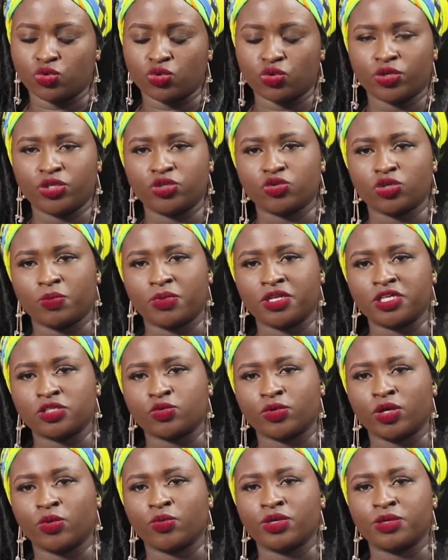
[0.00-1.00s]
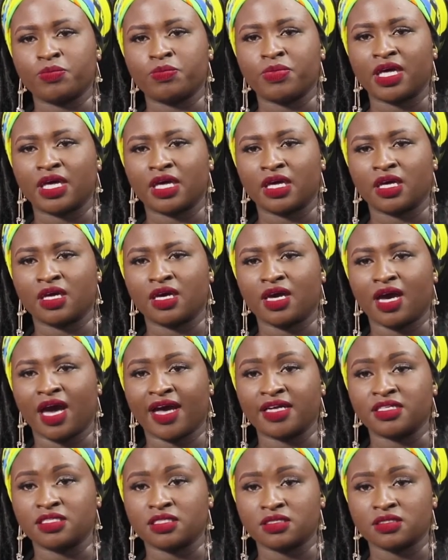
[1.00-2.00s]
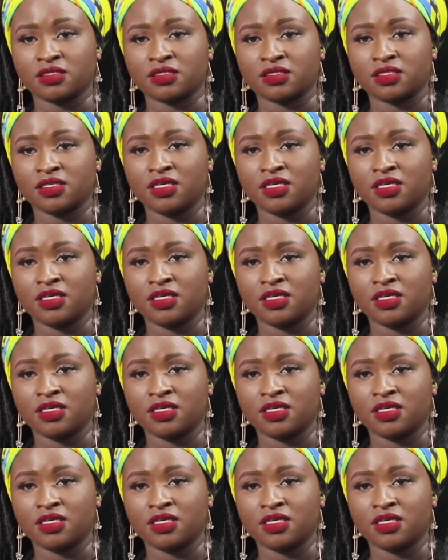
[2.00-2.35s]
grow into a place where we pay artists.